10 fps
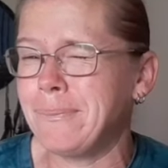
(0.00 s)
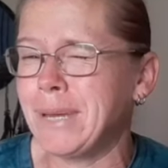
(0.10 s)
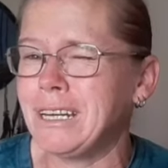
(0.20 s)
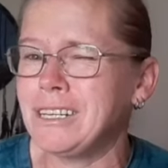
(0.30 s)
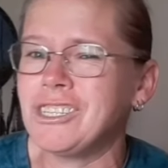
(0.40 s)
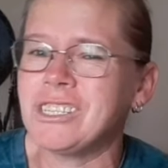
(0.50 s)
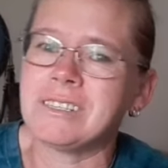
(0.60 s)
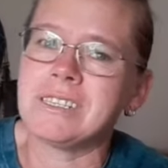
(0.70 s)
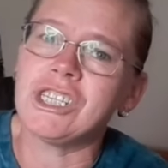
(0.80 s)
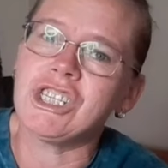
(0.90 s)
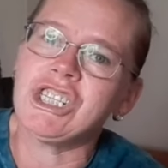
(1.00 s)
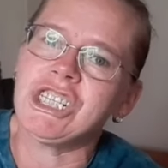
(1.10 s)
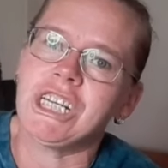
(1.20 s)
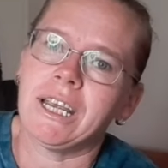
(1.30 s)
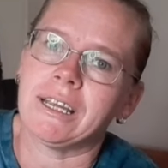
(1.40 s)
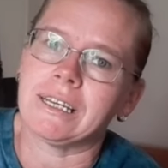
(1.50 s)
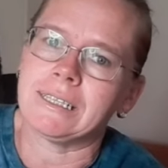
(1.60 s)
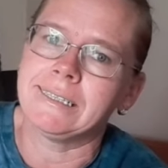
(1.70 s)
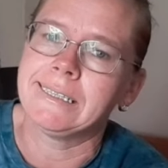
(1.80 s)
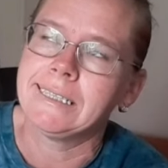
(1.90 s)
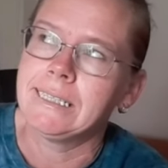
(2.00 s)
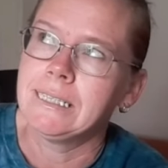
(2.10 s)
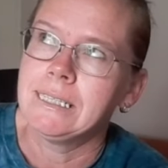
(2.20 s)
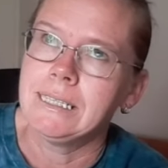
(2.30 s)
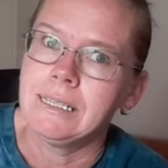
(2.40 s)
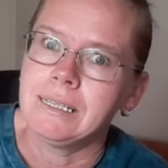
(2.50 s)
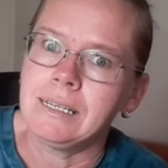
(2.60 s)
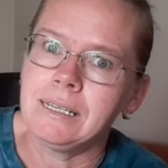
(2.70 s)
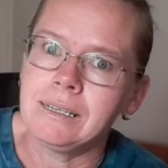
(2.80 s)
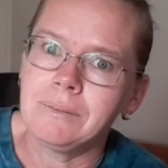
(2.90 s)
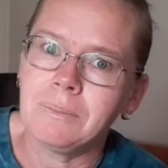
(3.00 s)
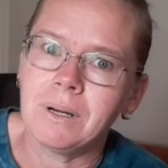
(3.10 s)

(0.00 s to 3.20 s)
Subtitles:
better just check in